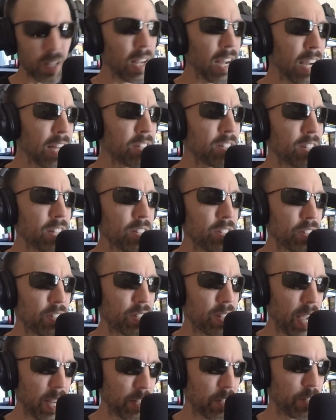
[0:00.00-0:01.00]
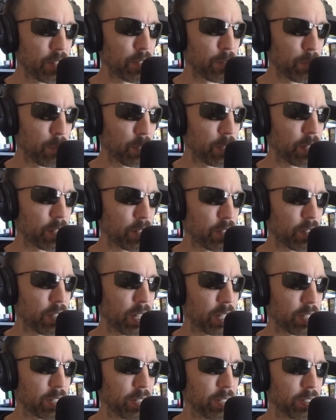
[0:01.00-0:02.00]
I'd say statues more than
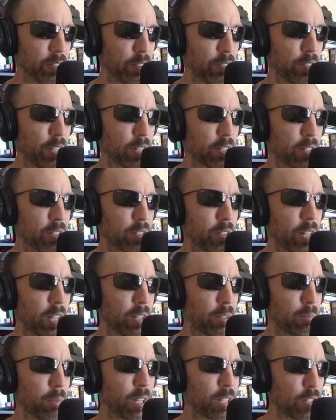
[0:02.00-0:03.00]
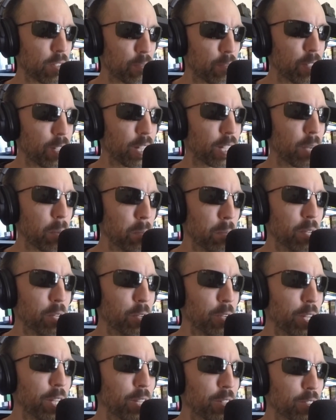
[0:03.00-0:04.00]
structures. Structures like makes it feel like a
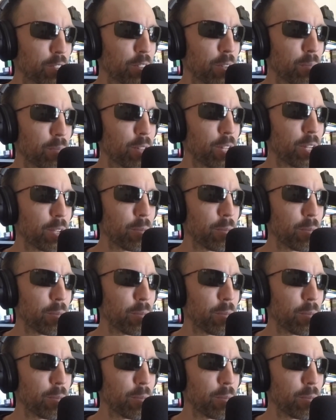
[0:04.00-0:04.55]
building or something.